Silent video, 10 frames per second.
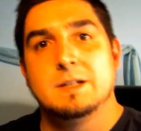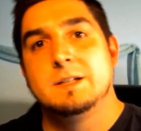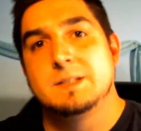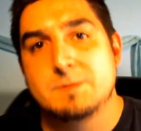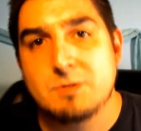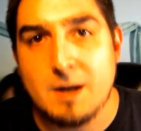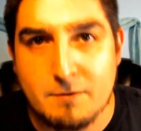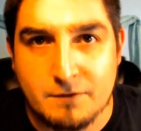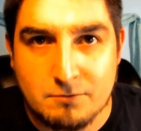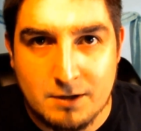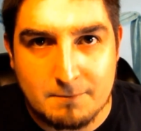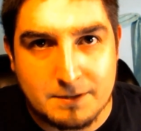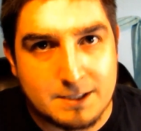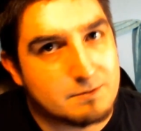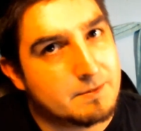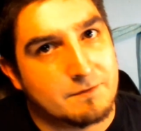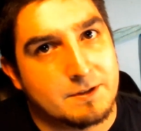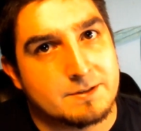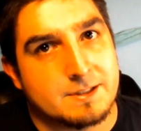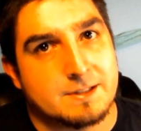Subscribe if you want because we make
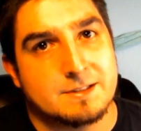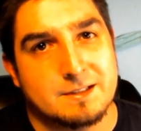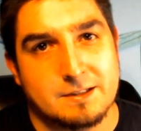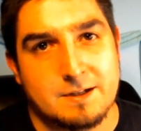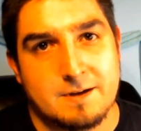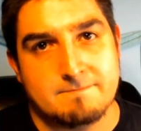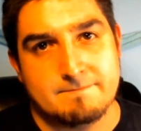videos like this all the time.